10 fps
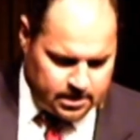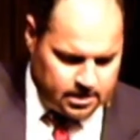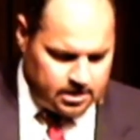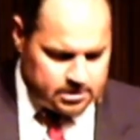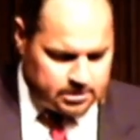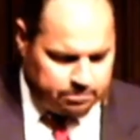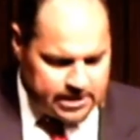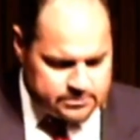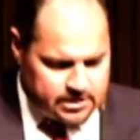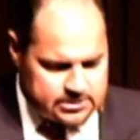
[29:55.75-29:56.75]
The place
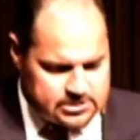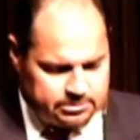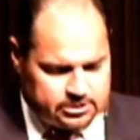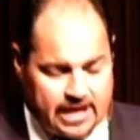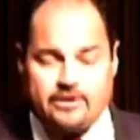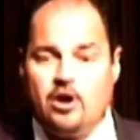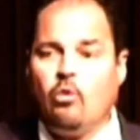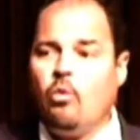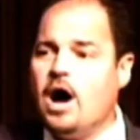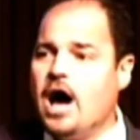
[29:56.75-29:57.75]
where they assembled together
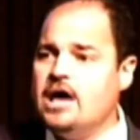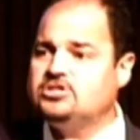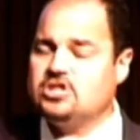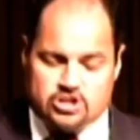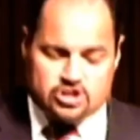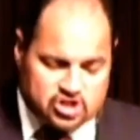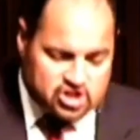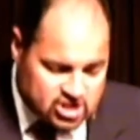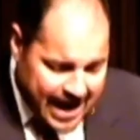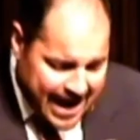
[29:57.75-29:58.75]
was
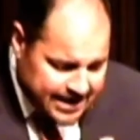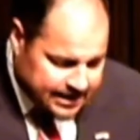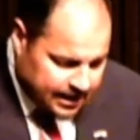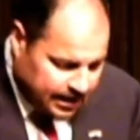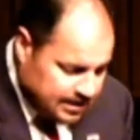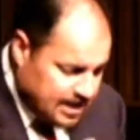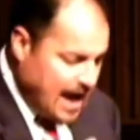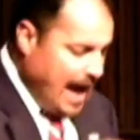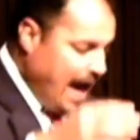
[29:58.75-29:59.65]
shaken, and